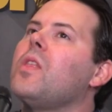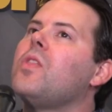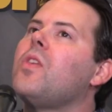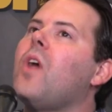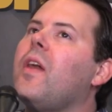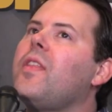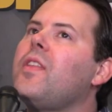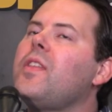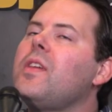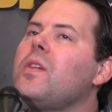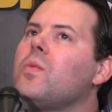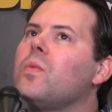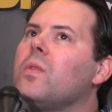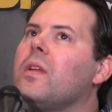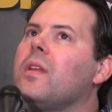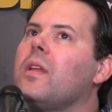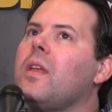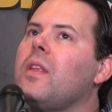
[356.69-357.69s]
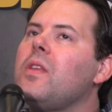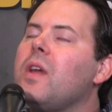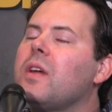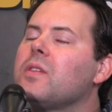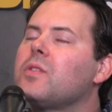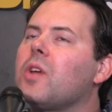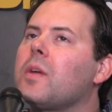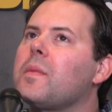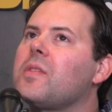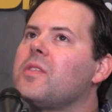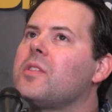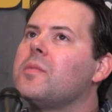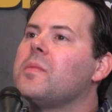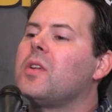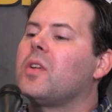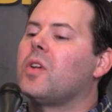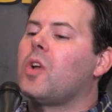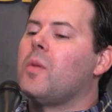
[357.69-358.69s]
The other thing, you guys were talking about this
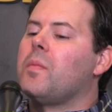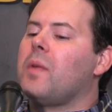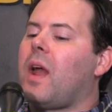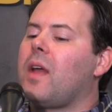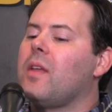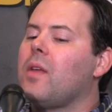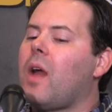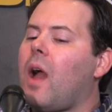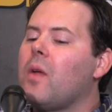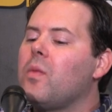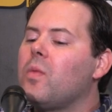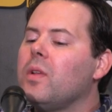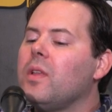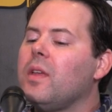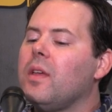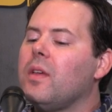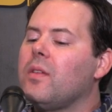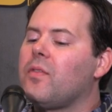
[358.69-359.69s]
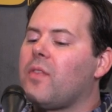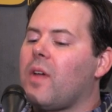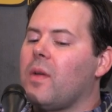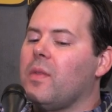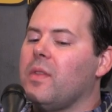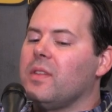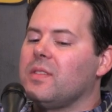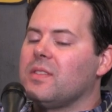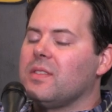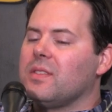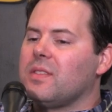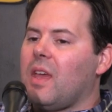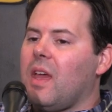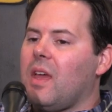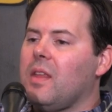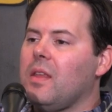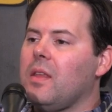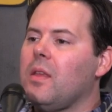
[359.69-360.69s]
a minute ago, but I really have found this is
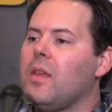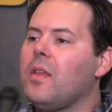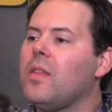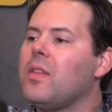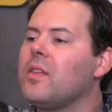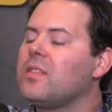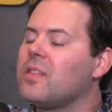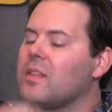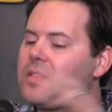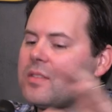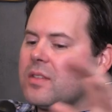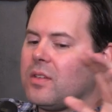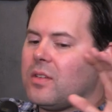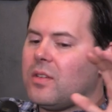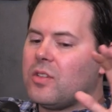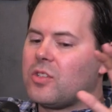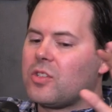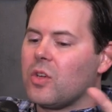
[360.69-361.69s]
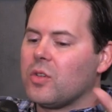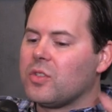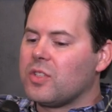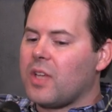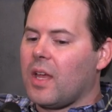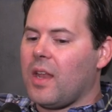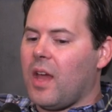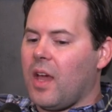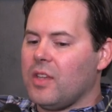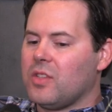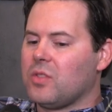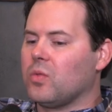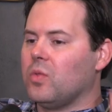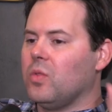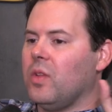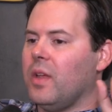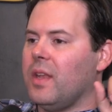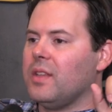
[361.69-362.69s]
that this is a show set in high
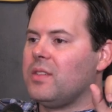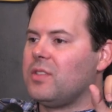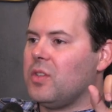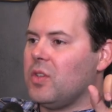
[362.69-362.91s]
school, and it's